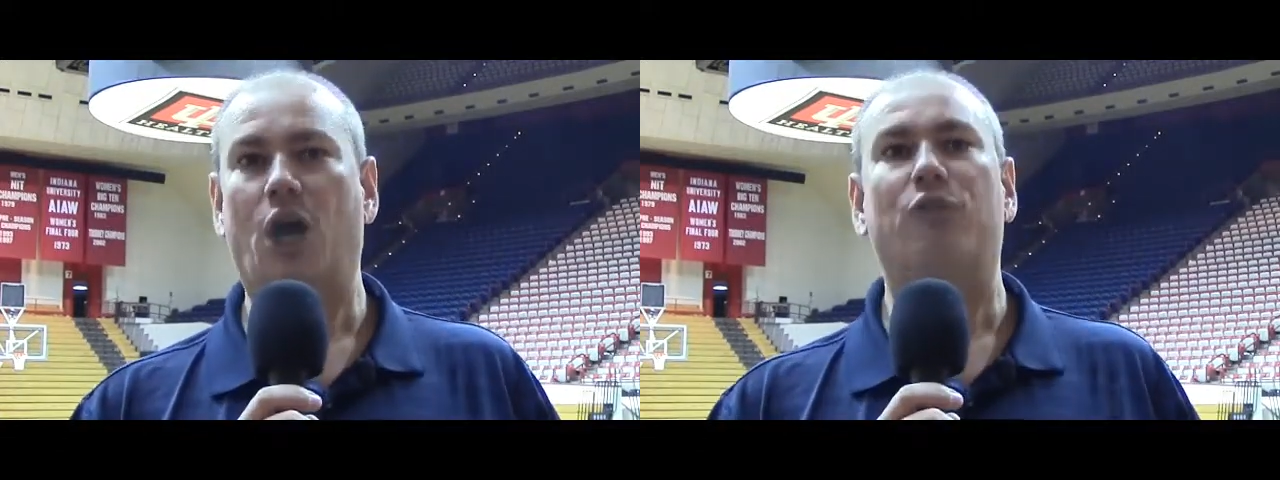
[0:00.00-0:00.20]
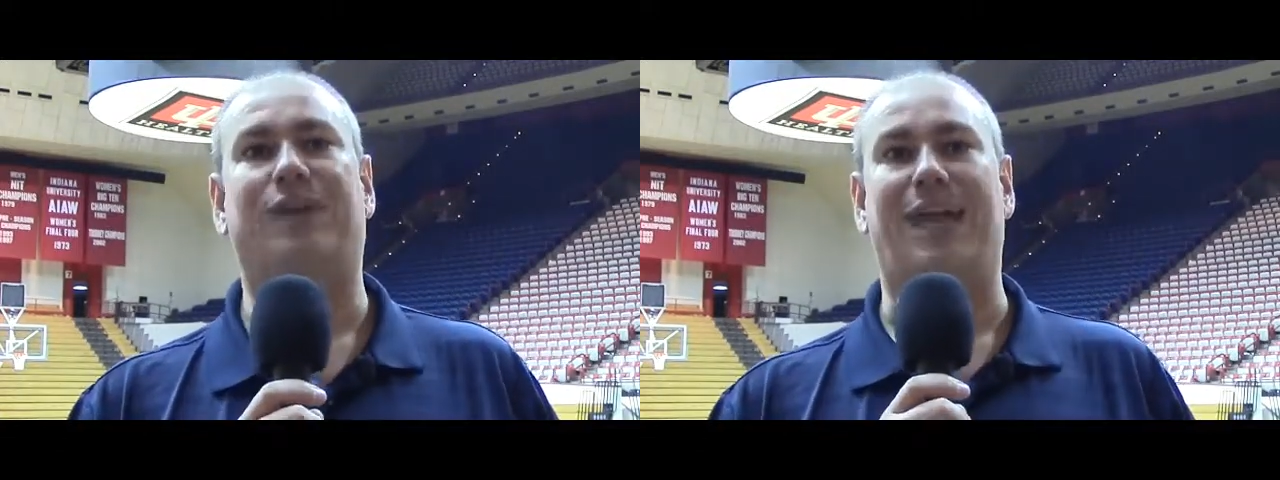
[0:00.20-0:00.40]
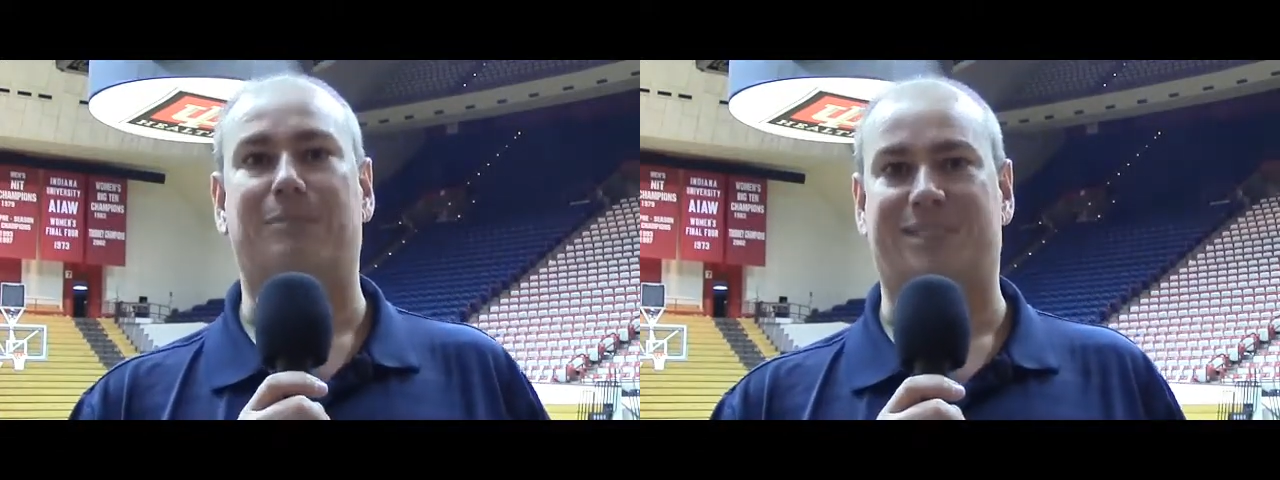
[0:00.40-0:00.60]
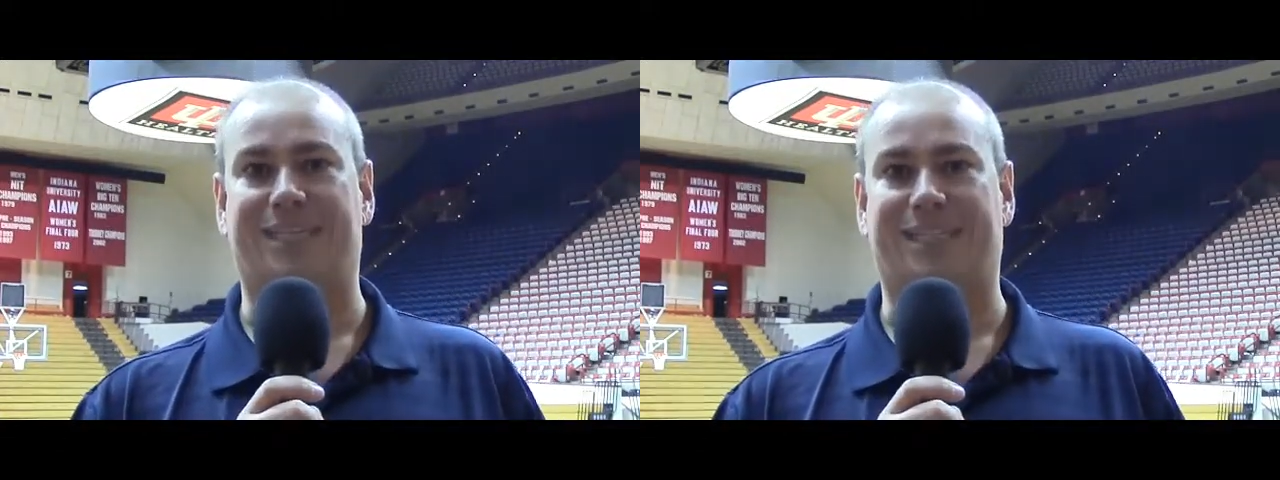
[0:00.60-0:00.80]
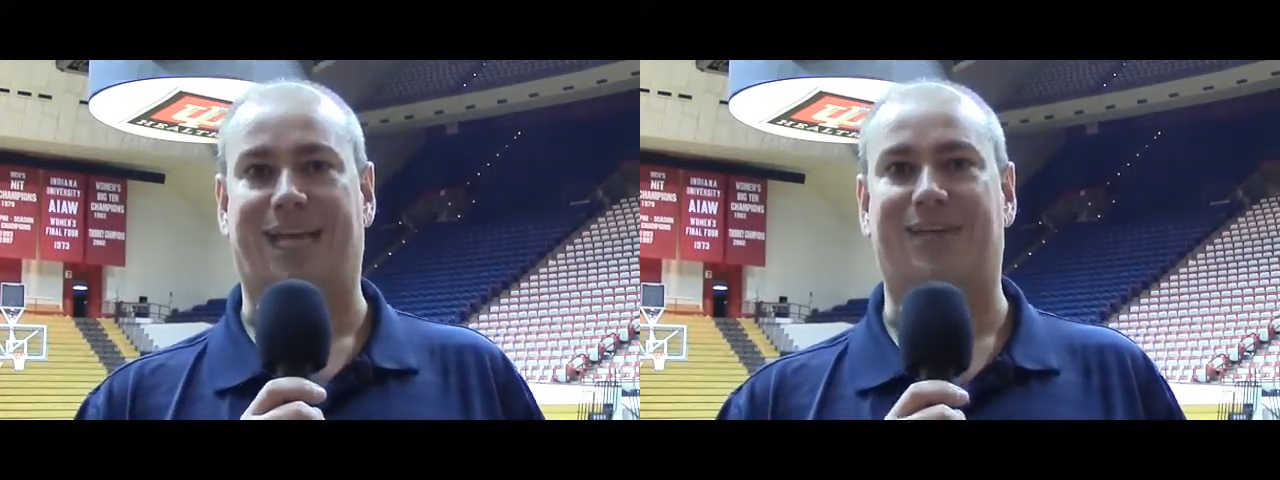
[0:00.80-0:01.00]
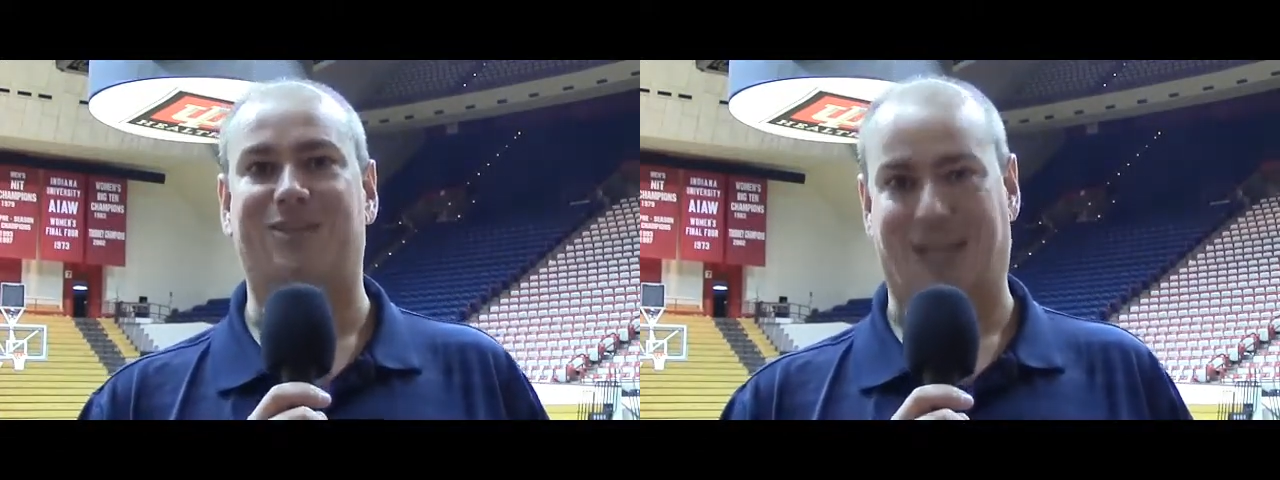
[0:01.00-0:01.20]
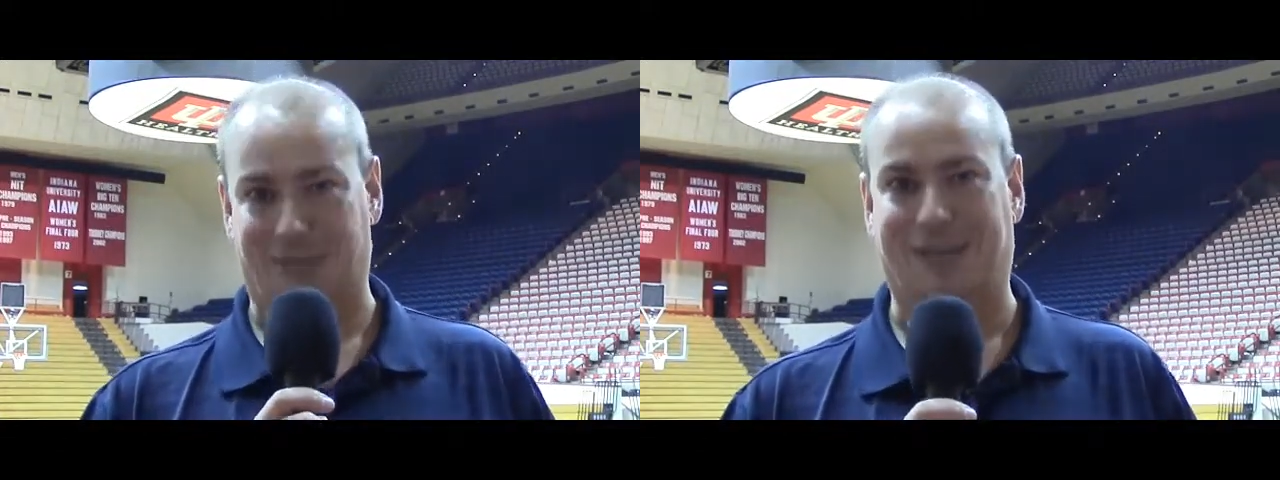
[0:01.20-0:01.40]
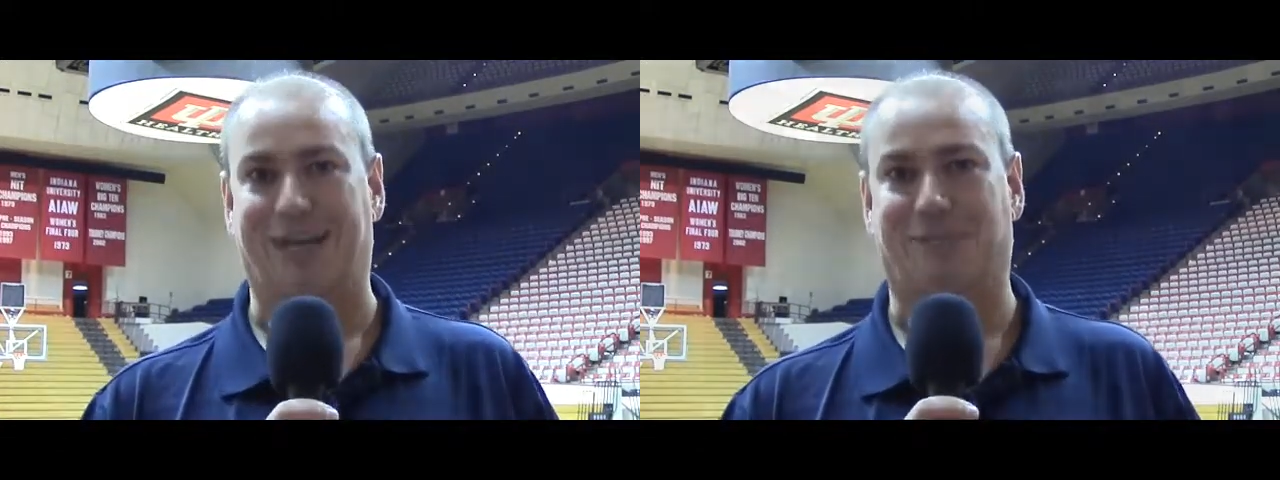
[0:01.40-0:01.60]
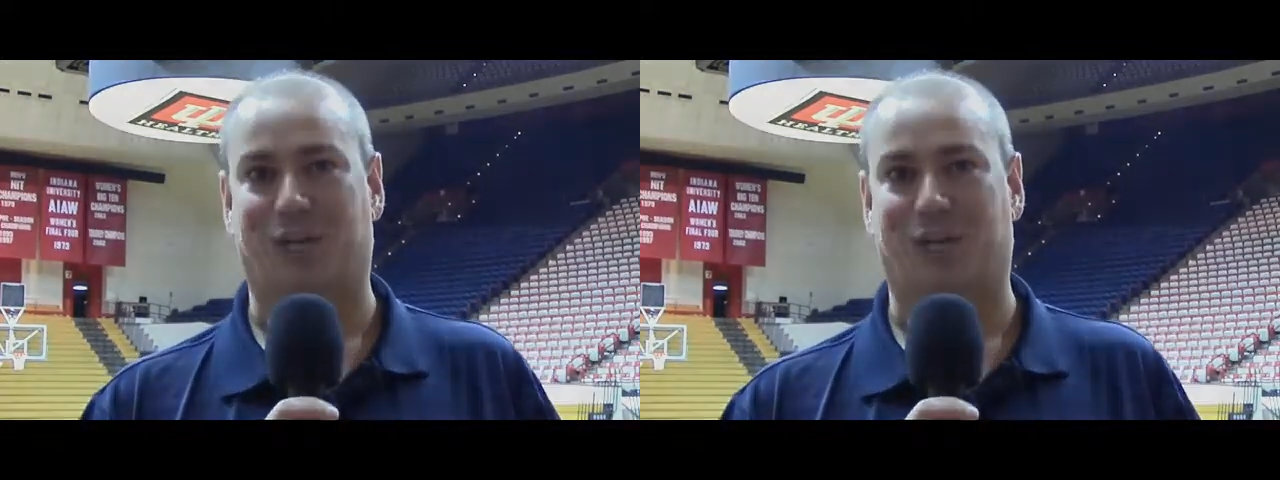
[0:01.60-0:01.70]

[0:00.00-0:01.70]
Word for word: For Campus Insiders, I'm Ken